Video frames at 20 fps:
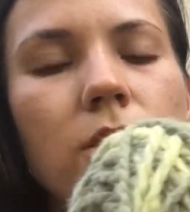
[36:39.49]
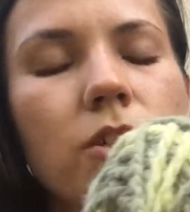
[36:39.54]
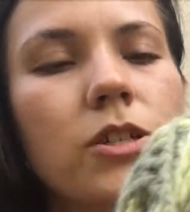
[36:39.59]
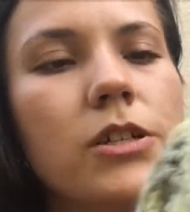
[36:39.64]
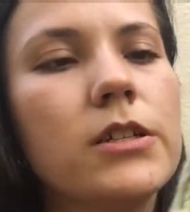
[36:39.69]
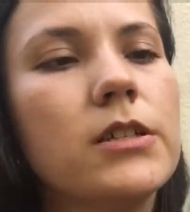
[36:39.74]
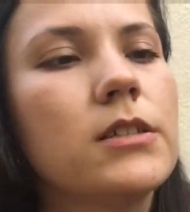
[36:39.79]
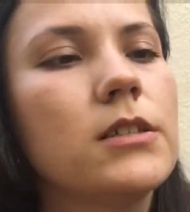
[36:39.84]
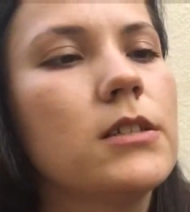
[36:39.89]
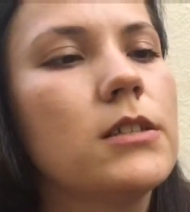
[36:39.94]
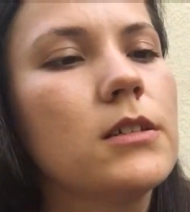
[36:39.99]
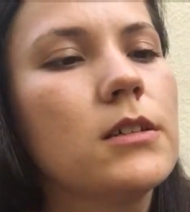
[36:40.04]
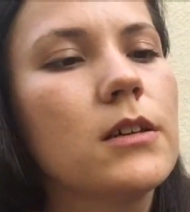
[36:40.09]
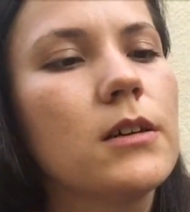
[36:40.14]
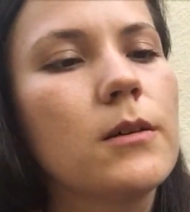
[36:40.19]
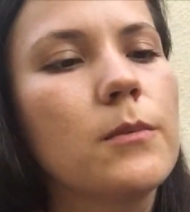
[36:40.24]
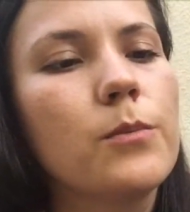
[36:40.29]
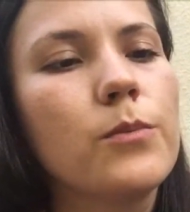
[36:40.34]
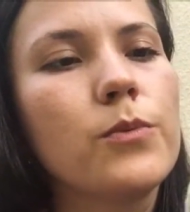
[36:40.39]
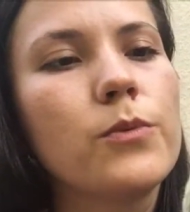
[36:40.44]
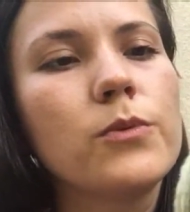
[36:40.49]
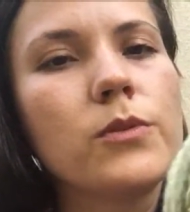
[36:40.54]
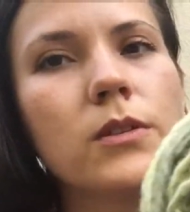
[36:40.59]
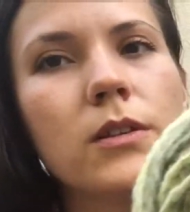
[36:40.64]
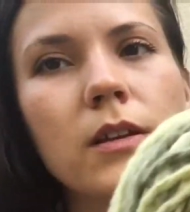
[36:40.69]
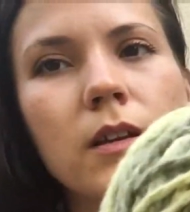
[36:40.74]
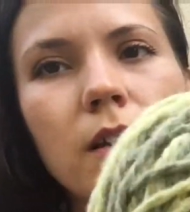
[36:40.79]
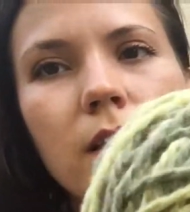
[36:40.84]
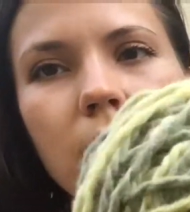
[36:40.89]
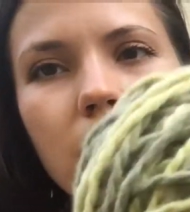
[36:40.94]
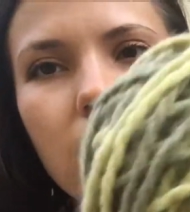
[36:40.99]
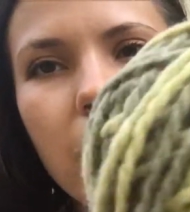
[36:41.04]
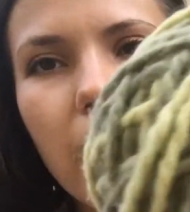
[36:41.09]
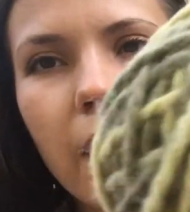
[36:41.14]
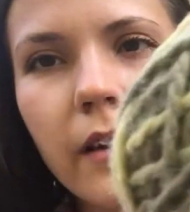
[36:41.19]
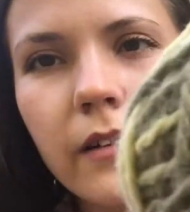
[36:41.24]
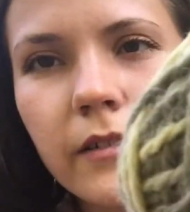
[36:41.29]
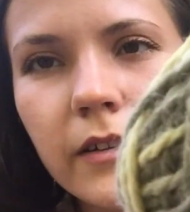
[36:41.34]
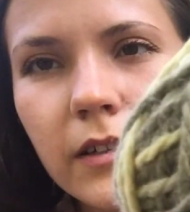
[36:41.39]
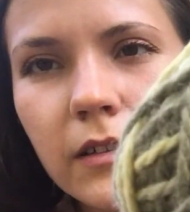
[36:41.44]
just put in
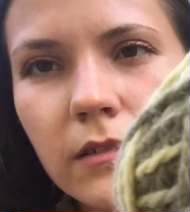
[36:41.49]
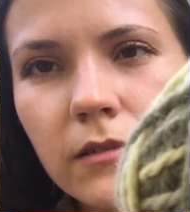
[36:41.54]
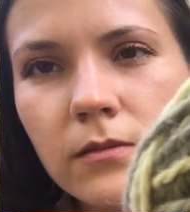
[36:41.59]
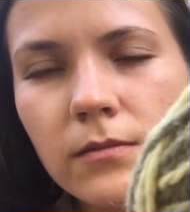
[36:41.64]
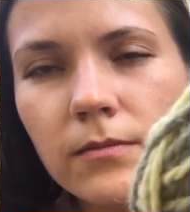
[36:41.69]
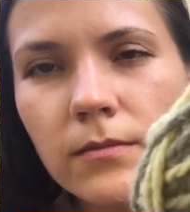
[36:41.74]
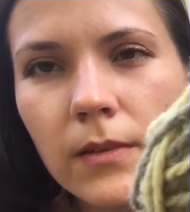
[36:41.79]
iron,